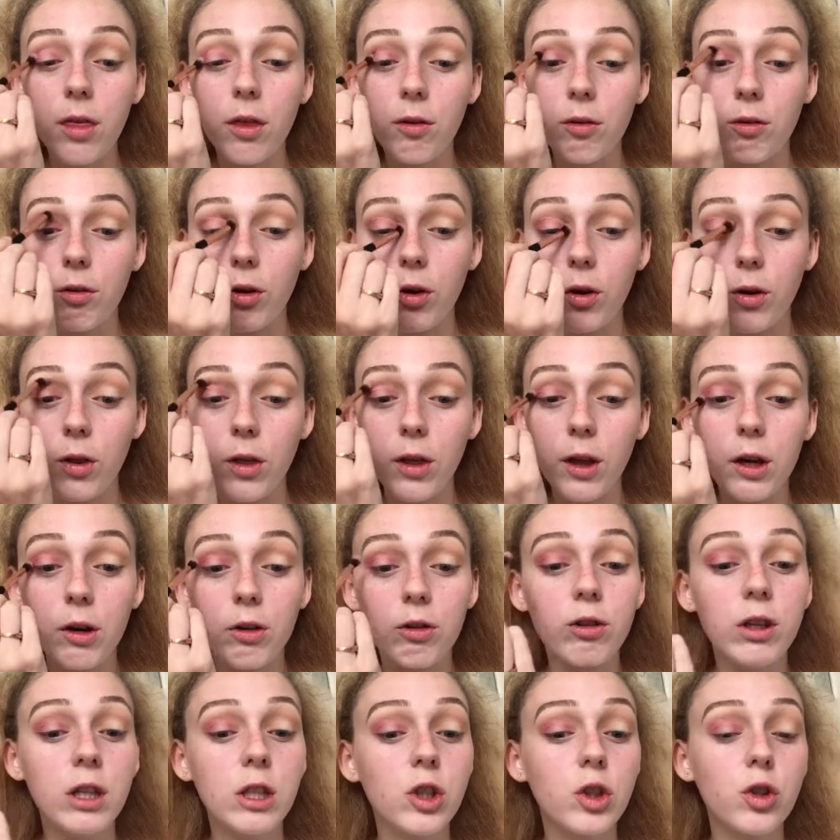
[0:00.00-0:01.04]
through the
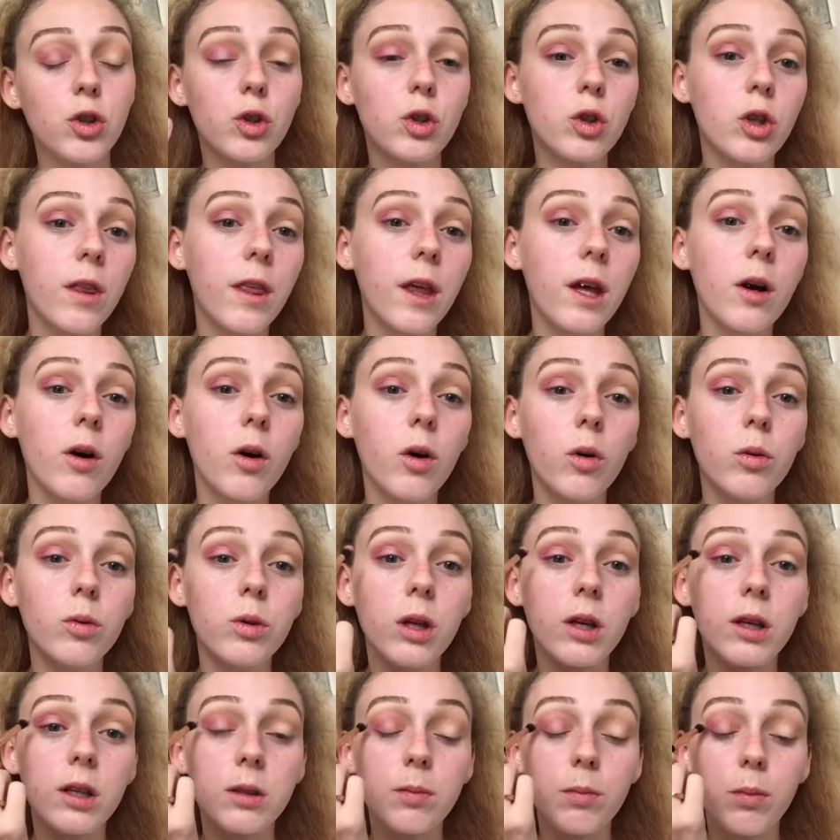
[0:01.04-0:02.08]
crease just so that it all
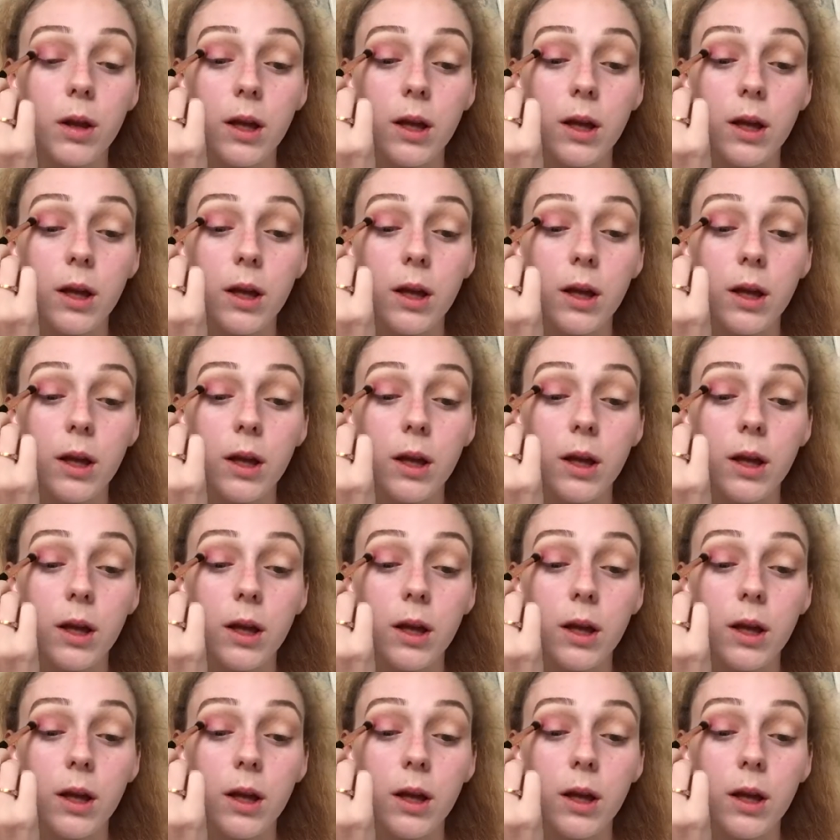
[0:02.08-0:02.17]
does